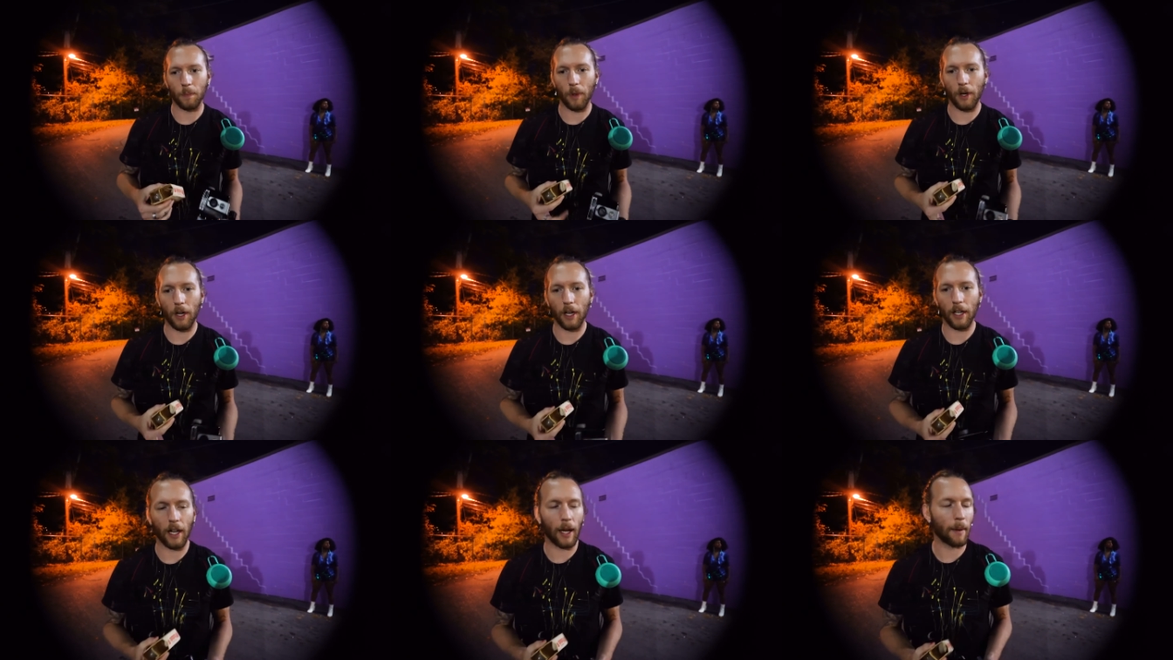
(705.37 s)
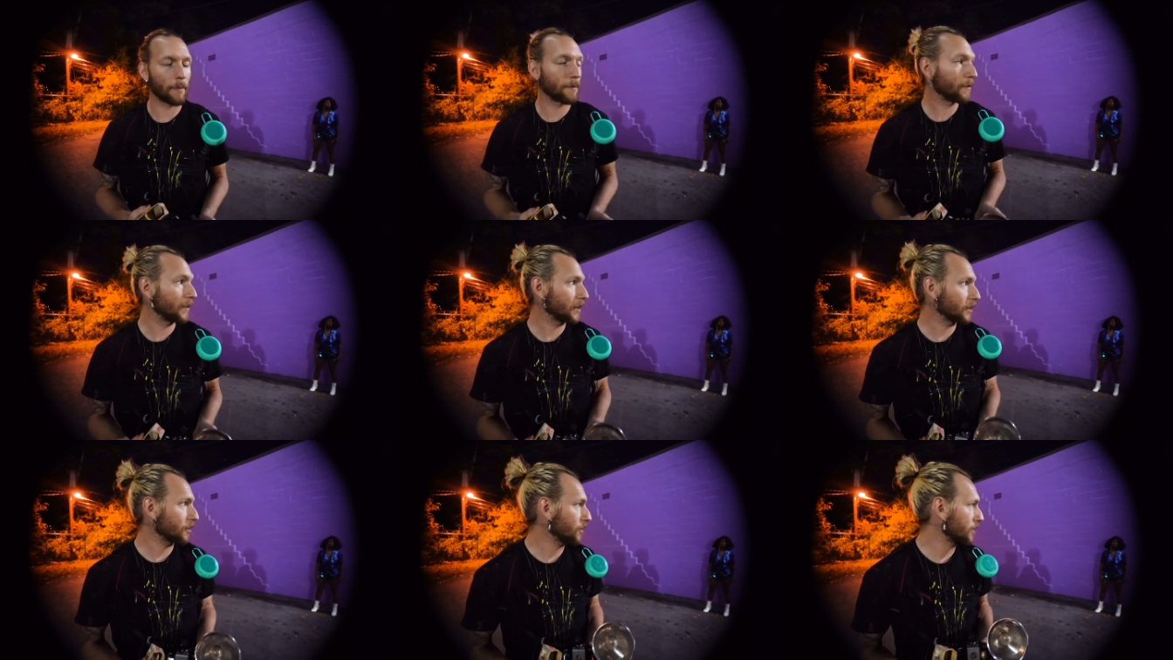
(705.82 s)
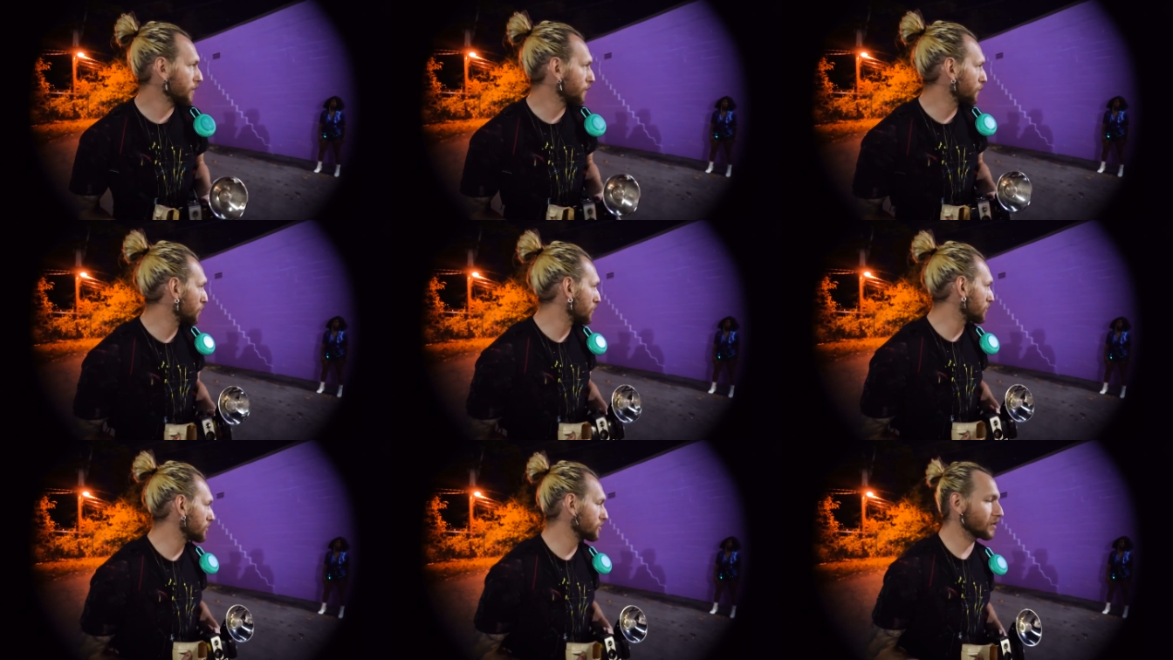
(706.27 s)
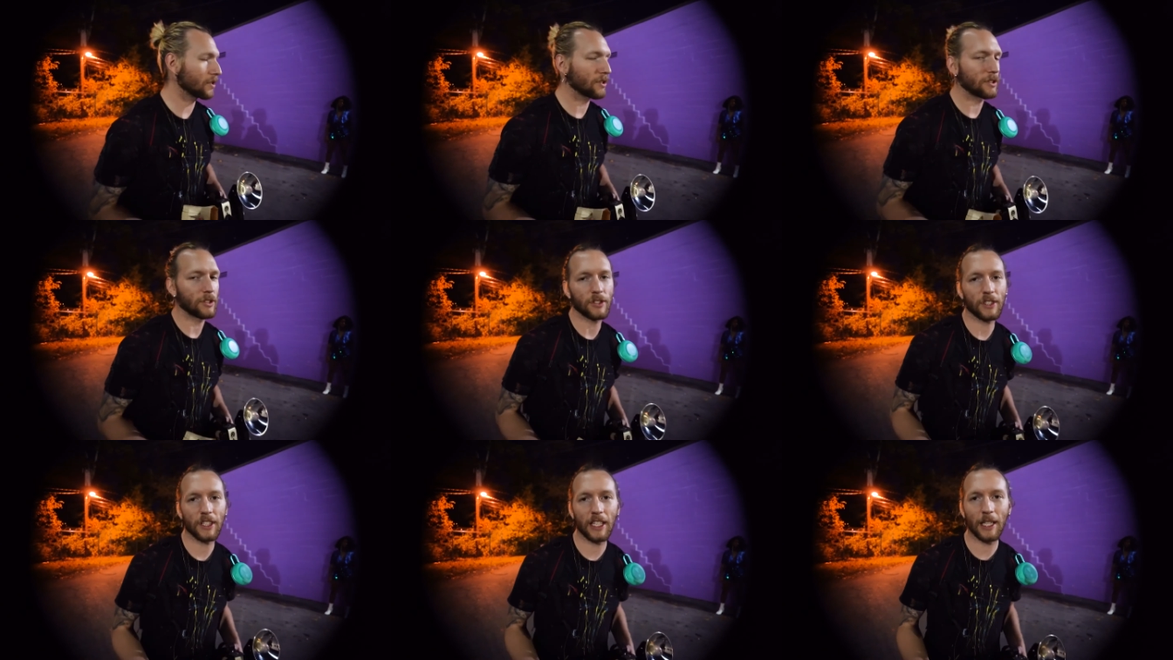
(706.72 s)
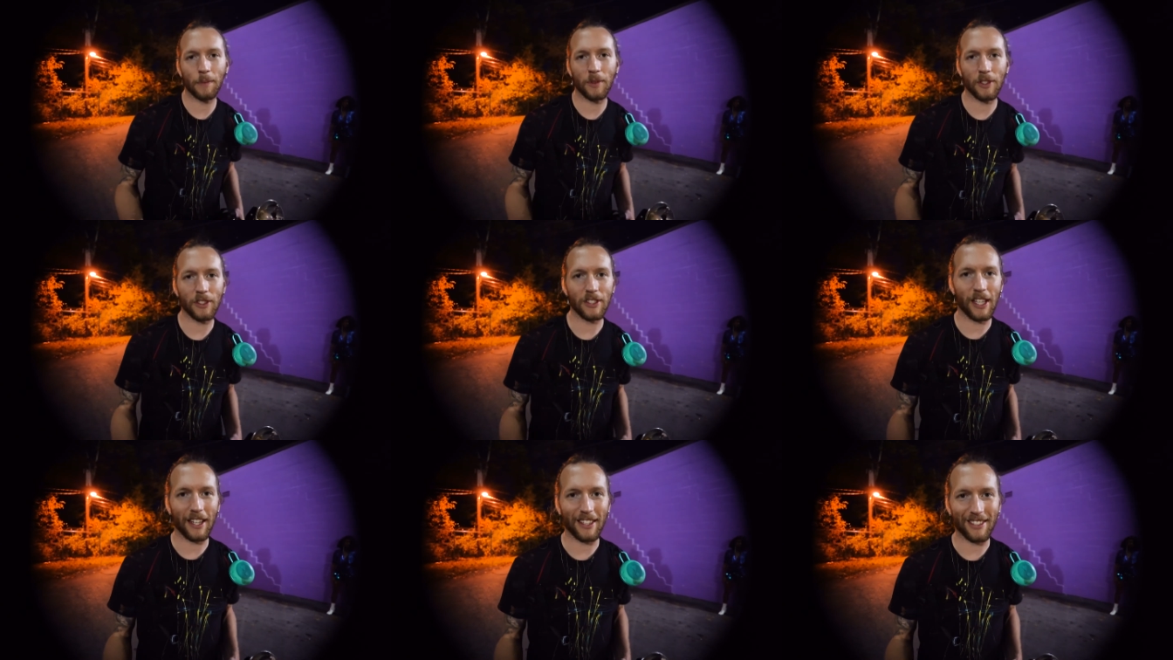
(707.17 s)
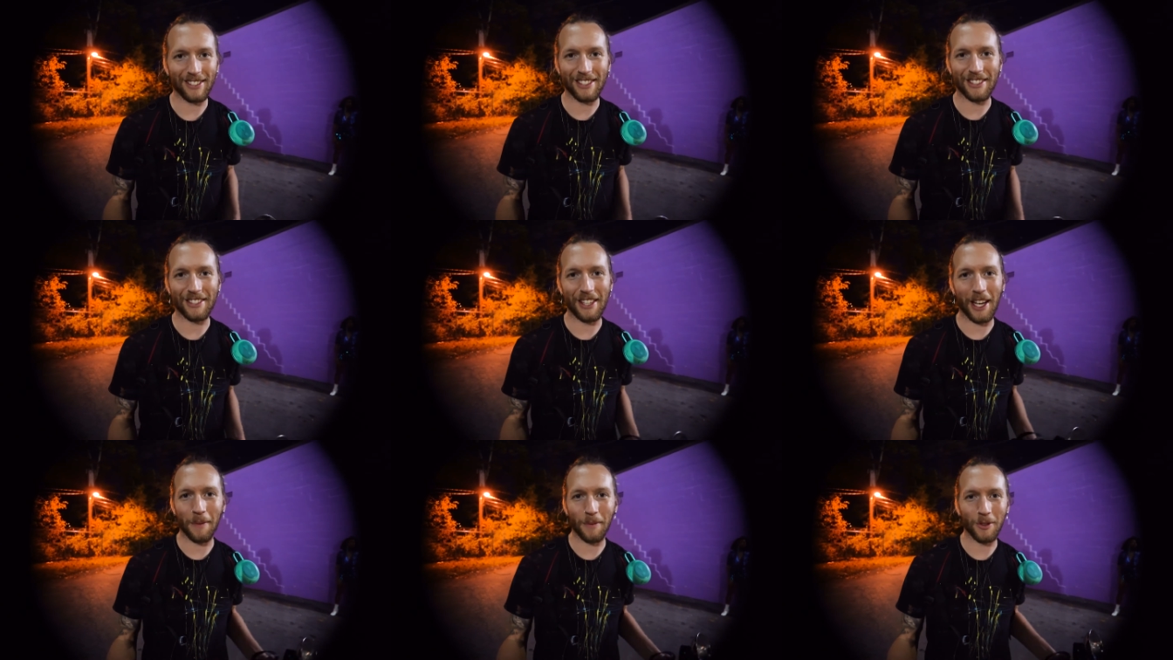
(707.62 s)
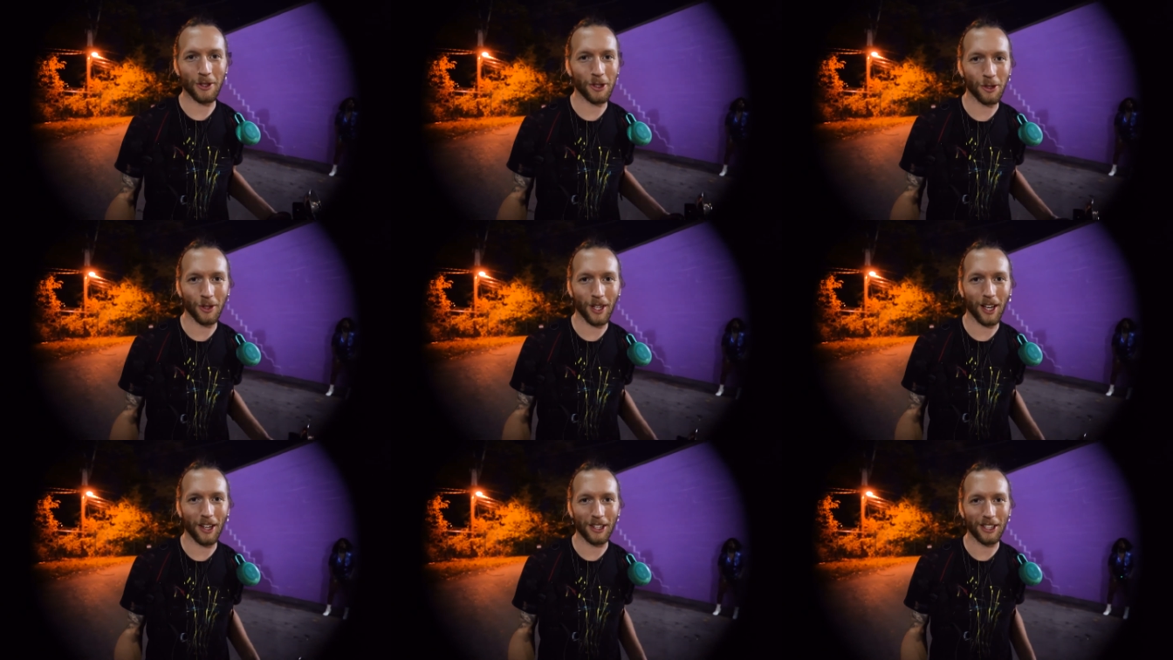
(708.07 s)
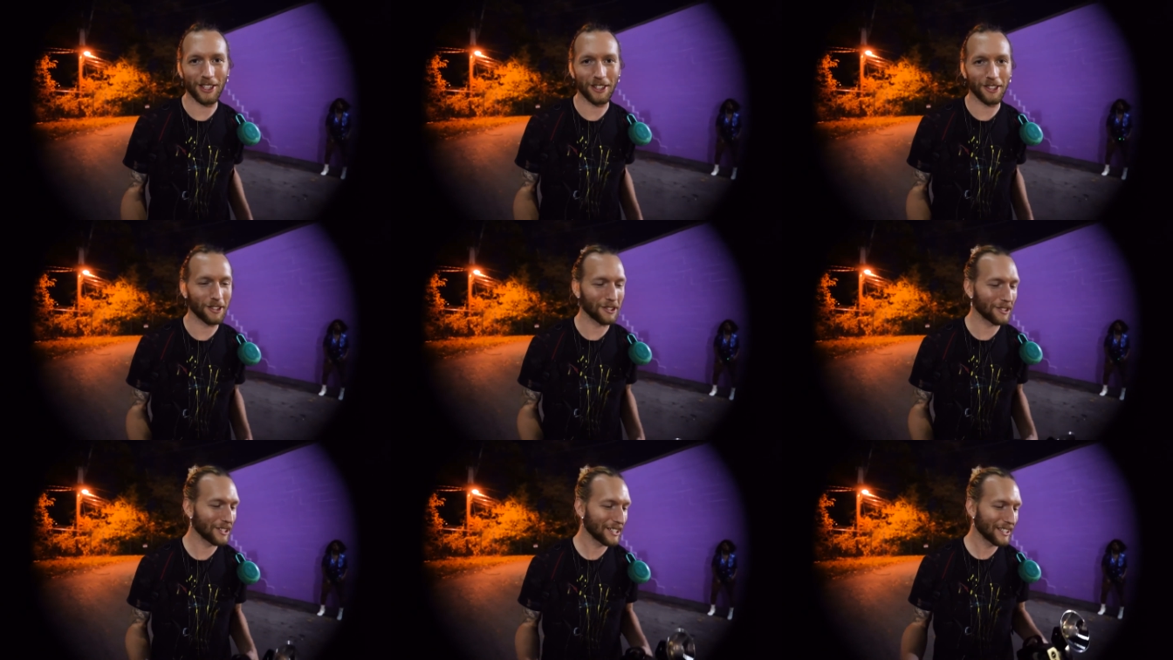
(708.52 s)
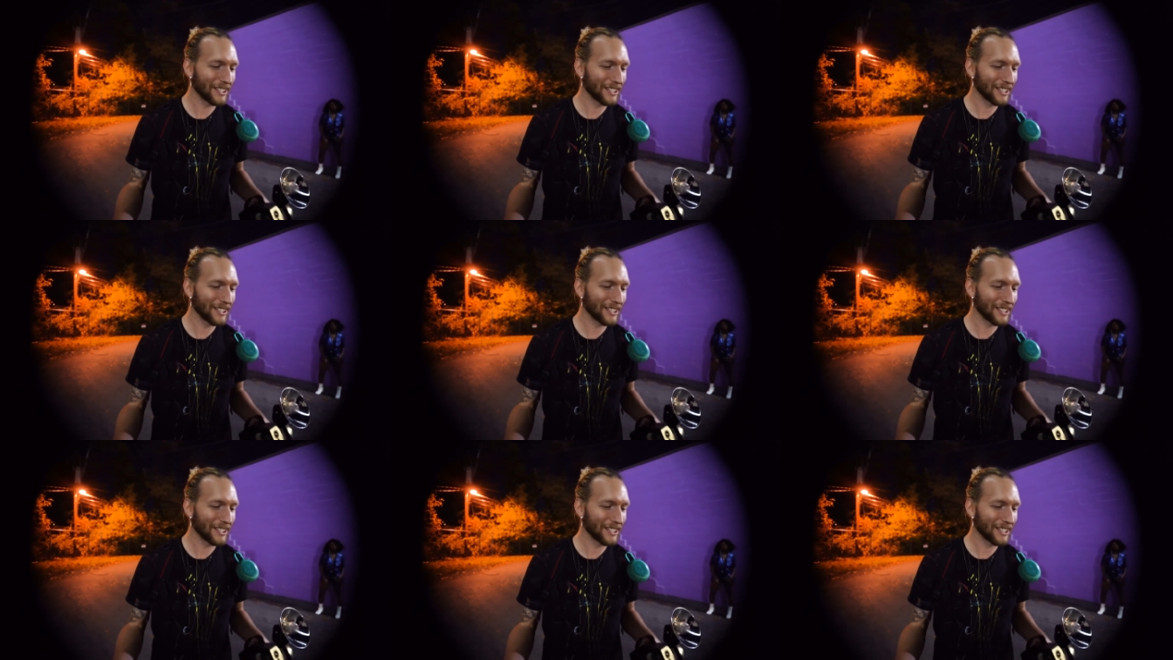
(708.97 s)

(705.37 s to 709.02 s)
but I'm figuring if we just keep the settings the same and shoot out here,